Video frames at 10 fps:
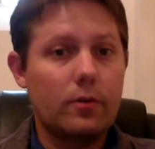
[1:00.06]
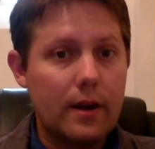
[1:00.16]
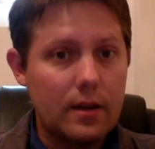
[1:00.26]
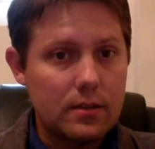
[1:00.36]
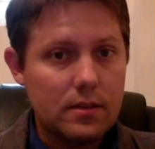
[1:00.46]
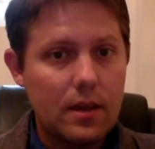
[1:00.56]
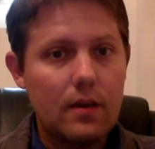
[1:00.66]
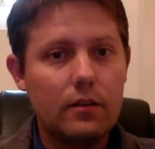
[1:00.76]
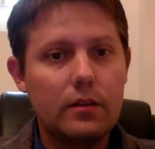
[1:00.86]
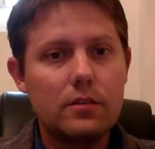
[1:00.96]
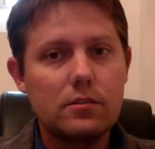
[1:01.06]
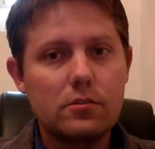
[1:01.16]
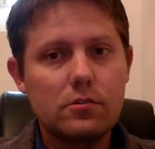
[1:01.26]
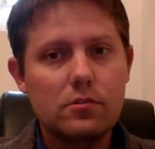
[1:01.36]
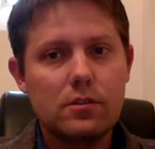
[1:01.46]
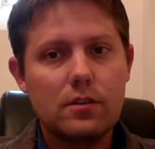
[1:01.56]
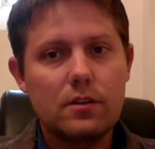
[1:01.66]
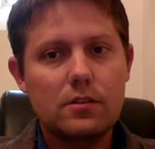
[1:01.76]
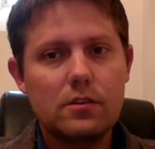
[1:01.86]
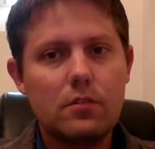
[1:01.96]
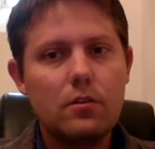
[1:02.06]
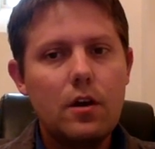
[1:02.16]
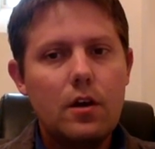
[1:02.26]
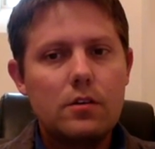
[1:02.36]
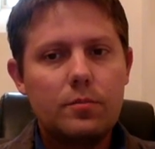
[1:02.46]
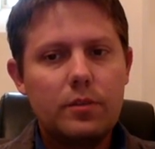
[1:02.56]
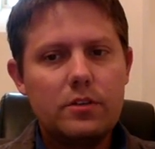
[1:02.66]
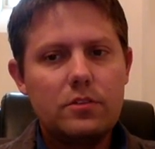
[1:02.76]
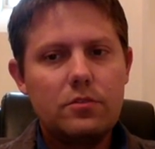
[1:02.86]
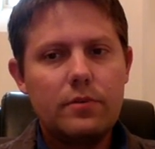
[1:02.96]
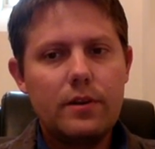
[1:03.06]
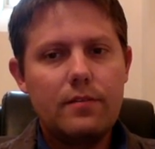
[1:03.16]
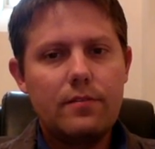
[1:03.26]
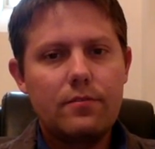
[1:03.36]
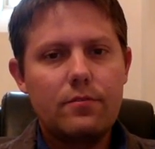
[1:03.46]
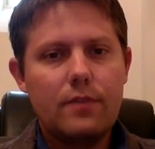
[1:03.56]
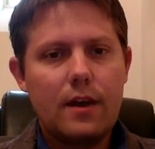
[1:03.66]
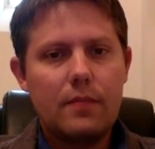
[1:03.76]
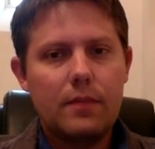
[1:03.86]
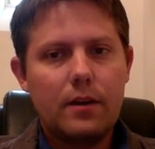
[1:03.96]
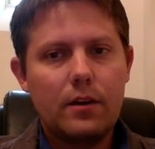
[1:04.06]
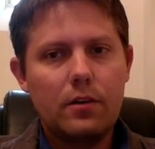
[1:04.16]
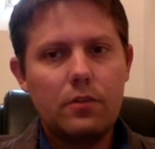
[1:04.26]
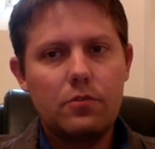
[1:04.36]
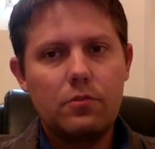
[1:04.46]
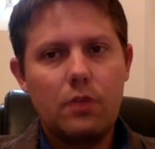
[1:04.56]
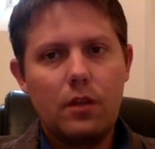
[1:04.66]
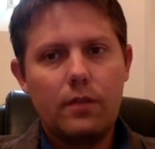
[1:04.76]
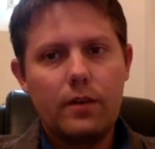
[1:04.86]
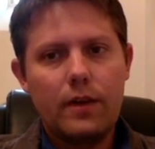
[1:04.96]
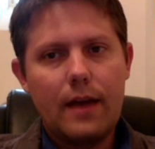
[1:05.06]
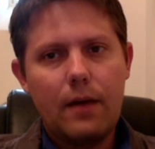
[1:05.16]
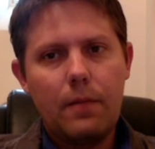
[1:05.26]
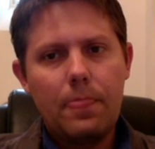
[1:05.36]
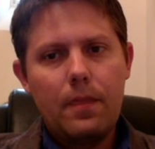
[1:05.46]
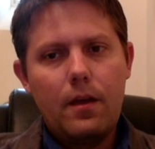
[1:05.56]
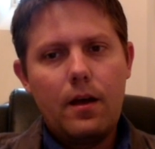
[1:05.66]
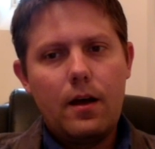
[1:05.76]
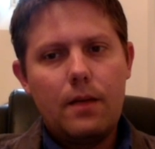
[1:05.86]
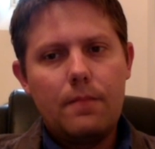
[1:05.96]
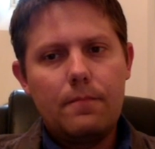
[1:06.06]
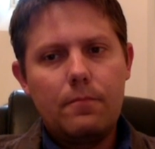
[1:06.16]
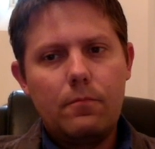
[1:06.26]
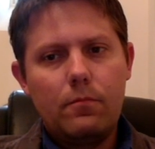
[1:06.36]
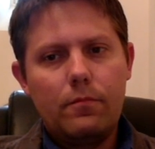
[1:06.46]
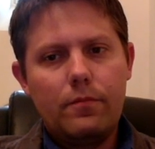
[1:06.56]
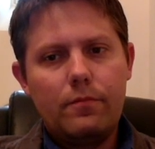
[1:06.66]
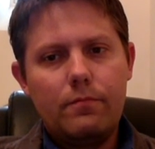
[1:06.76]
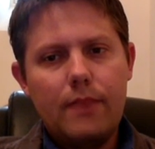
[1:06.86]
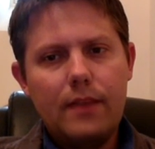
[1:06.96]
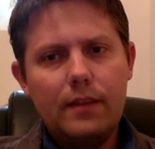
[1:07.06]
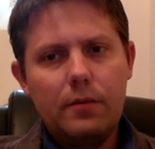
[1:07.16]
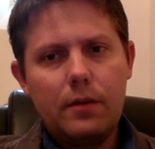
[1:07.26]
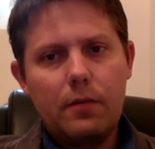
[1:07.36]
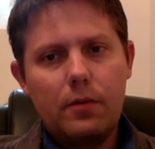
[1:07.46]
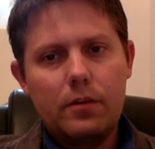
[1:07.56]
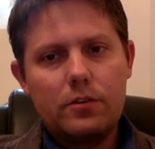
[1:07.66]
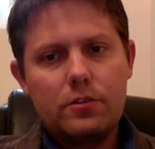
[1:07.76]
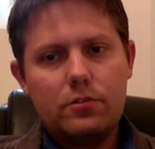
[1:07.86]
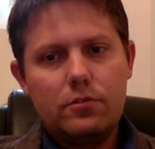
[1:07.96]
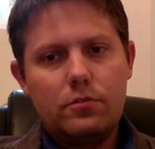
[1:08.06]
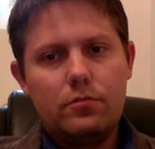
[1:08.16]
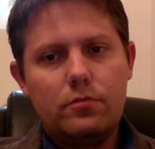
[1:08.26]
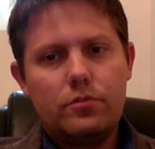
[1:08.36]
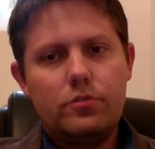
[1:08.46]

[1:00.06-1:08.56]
grading scale is, those sorts of things. So please do read through that. I'm not going to go through all of it now. Mainly what I want to